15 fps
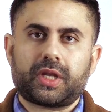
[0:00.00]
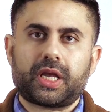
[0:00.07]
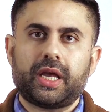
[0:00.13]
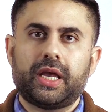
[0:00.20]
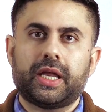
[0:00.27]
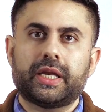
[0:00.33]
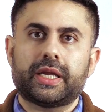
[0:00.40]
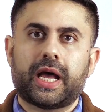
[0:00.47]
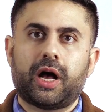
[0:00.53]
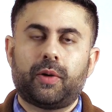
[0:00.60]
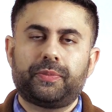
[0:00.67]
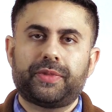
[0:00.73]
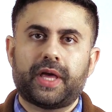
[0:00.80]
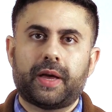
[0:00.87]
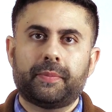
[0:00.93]
and
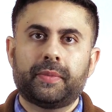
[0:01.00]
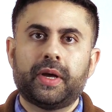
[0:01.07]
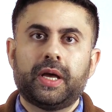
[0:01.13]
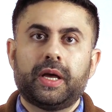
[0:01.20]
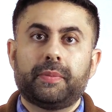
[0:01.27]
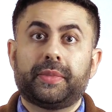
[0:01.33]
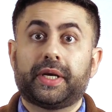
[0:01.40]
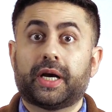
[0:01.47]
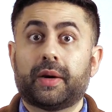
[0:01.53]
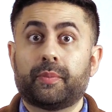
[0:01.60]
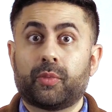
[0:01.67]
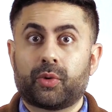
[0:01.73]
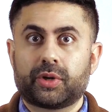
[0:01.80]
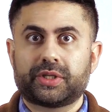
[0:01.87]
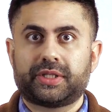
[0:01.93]
help them become
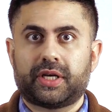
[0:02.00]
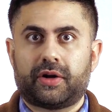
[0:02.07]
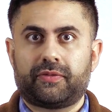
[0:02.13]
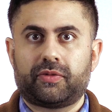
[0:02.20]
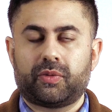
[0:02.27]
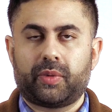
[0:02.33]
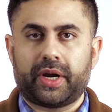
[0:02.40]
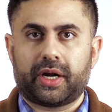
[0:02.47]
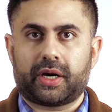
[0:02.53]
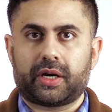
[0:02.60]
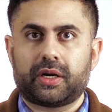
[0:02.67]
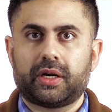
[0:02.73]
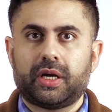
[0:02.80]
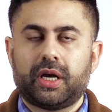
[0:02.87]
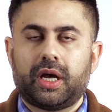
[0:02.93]
more self-aware
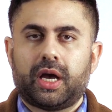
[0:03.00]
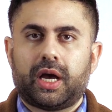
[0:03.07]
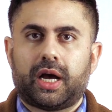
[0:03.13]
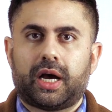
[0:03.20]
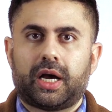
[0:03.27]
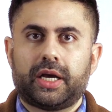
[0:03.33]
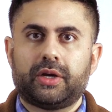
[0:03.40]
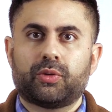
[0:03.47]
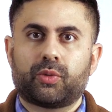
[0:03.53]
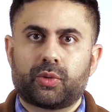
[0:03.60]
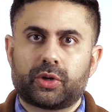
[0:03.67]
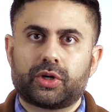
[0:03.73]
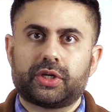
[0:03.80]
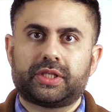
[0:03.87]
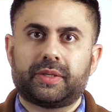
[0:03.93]
in
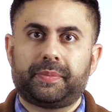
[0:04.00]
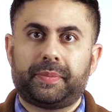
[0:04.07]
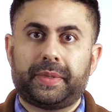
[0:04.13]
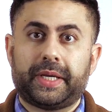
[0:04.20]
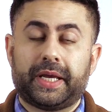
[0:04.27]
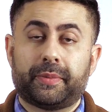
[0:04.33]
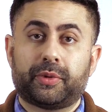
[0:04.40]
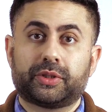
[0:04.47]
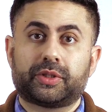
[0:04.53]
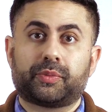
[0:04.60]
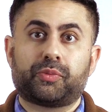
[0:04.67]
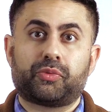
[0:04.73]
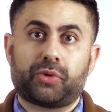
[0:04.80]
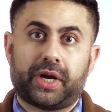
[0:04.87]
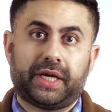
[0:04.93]
order to be able to
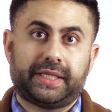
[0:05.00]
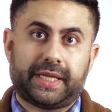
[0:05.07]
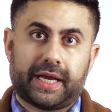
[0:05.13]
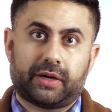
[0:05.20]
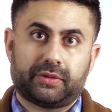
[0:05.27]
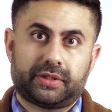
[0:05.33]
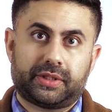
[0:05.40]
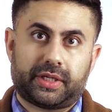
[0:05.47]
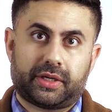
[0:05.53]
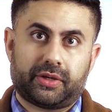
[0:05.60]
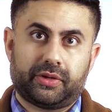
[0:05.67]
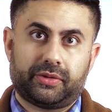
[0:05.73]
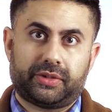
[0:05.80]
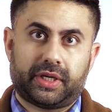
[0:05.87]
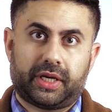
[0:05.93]
break down
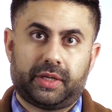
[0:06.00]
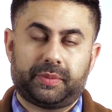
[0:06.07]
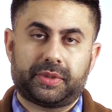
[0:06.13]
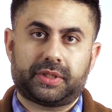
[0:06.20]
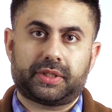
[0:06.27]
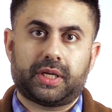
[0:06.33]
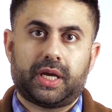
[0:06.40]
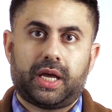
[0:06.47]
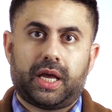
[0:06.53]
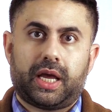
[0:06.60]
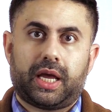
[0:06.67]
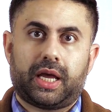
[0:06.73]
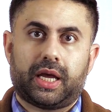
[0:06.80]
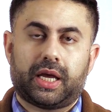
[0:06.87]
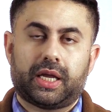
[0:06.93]
stereotypes
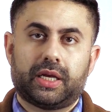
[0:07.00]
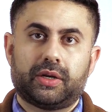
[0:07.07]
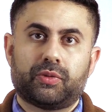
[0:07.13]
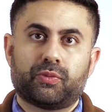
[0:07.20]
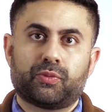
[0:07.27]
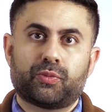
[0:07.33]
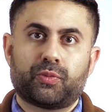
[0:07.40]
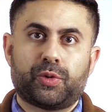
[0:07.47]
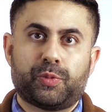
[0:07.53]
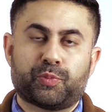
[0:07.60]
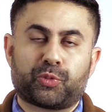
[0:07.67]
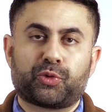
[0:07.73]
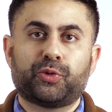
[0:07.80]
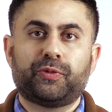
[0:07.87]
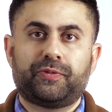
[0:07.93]
and
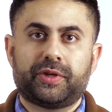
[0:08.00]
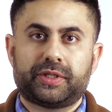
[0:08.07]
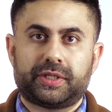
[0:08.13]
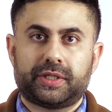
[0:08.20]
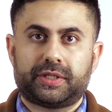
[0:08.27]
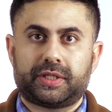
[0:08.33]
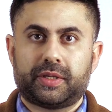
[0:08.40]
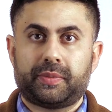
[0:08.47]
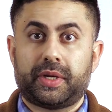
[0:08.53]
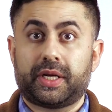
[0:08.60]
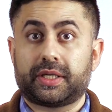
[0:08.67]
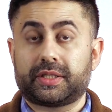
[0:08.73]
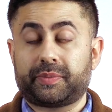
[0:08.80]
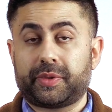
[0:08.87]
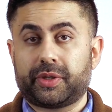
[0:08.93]
improve the system and
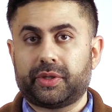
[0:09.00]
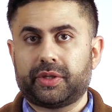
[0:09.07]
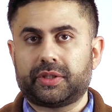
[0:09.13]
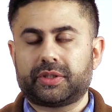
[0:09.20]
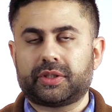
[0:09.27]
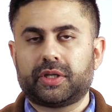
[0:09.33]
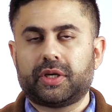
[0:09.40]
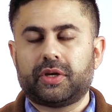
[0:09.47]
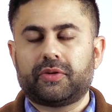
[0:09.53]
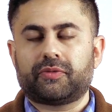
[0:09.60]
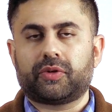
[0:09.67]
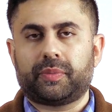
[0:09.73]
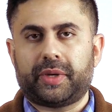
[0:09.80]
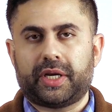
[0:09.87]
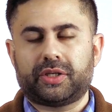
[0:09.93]
experience for
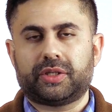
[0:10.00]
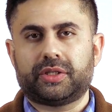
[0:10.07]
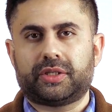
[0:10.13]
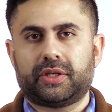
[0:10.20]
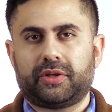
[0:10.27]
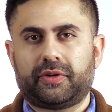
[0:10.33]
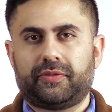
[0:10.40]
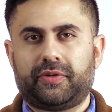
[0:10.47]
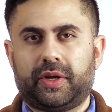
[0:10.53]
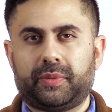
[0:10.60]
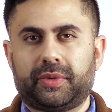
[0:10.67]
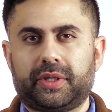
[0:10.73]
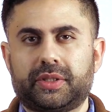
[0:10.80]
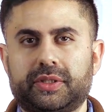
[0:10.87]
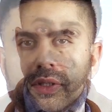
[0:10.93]
patients and their
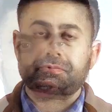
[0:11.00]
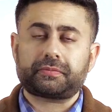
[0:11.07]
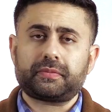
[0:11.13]
families.